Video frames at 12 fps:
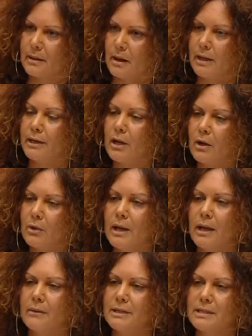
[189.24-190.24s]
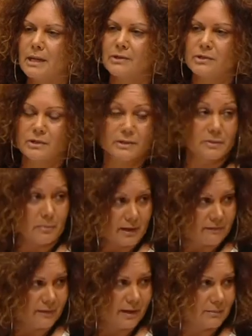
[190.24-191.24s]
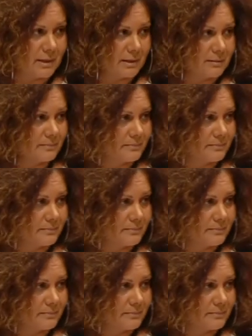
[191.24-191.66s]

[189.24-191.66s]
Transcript: I know how it touches my family.